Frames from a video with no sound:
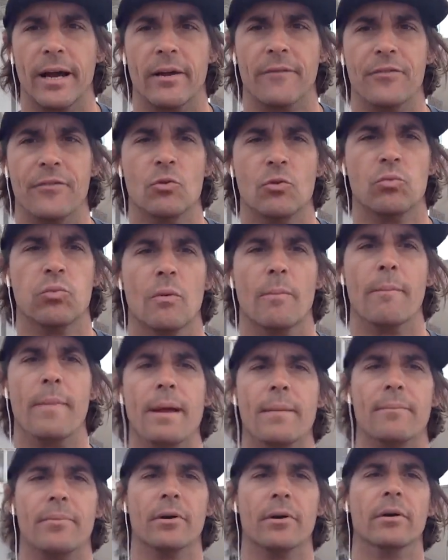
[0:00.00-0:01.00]
If you
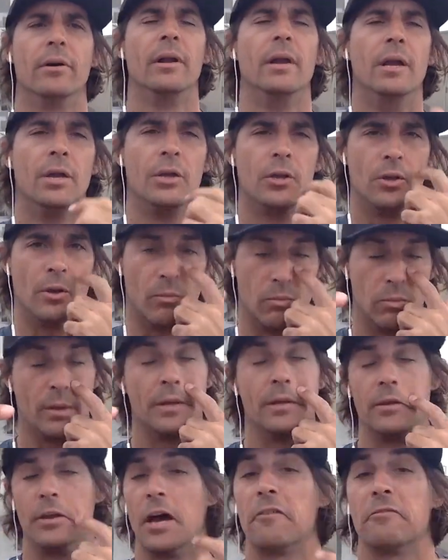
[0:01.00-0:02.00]
remember, you, well,
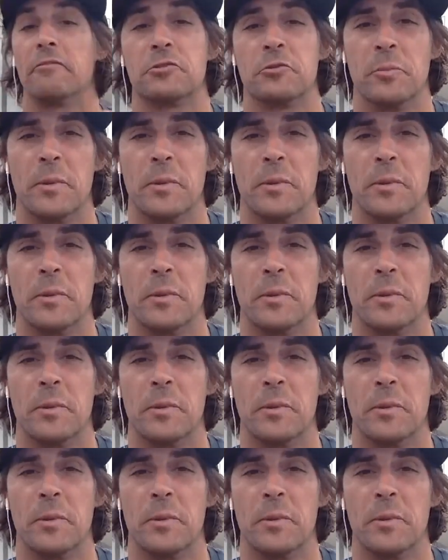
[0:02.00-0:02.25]
you obviously